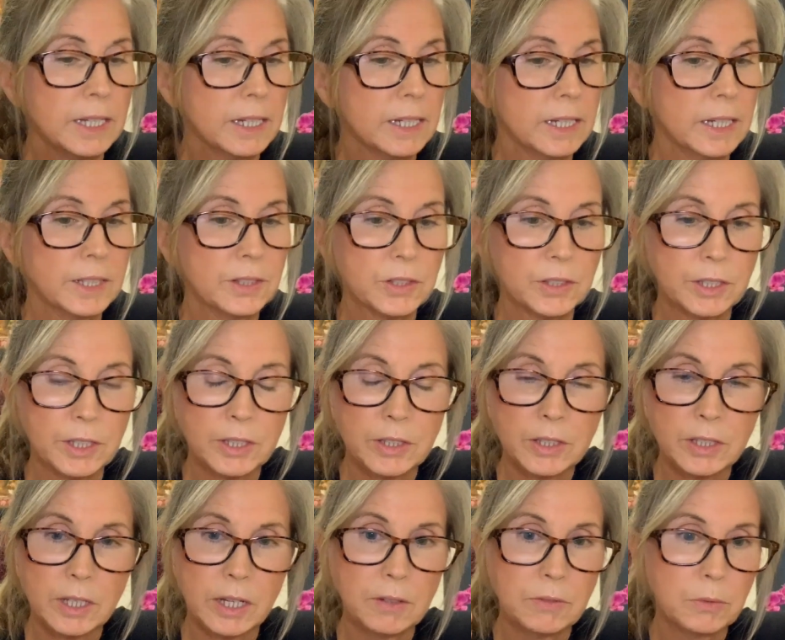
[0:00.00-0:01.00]

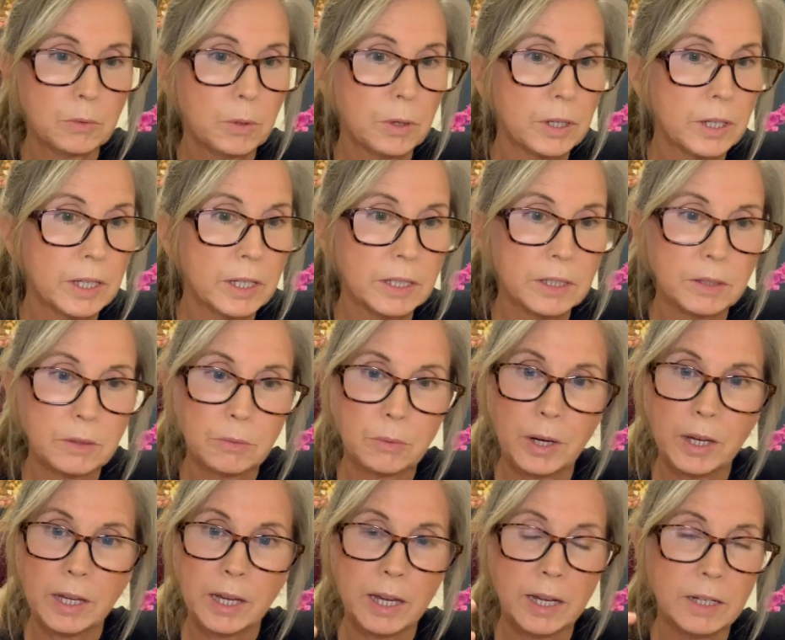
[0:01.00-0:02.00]
stuff working its
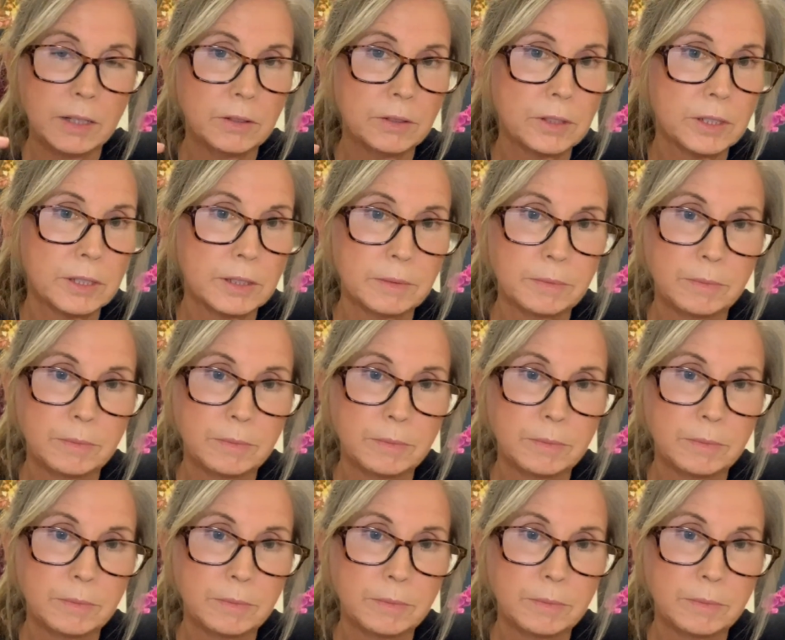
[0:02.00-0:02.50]
way out.